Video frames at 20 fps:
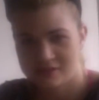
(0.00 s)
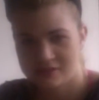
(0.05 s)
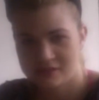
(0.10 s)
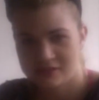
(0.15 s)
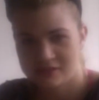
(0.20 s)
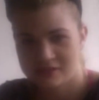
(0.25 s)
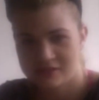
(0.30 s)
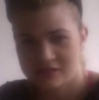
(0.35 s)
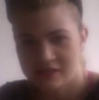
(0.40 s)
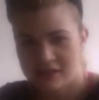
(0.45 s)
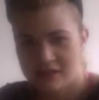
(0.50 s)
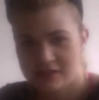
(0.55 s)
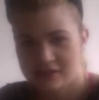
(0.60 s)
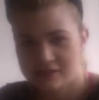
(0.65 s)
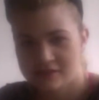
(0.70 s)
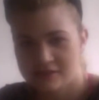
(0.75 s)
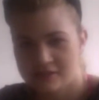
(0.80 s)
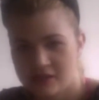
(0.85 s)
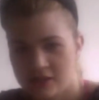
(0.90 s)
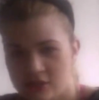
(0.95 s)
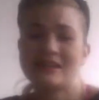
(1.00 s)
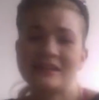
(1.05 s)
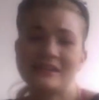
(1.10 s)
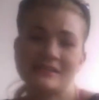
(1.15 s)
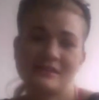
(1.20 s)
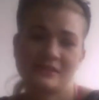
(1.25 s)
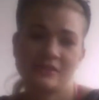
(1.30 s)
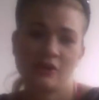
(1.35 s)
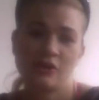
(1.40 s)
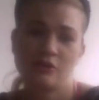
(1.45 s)
This is
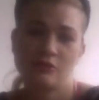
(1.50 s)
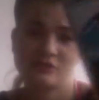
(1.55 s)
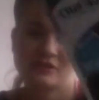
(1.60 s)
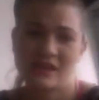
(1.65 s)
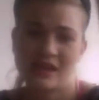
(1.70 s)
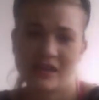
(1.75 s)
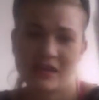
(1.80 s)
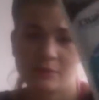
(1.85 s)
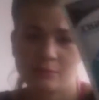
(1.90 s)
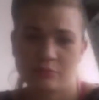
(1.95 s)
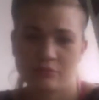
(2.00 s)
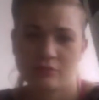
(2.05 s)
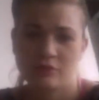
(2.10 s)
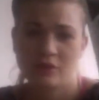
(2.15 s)
Kinesio Tape.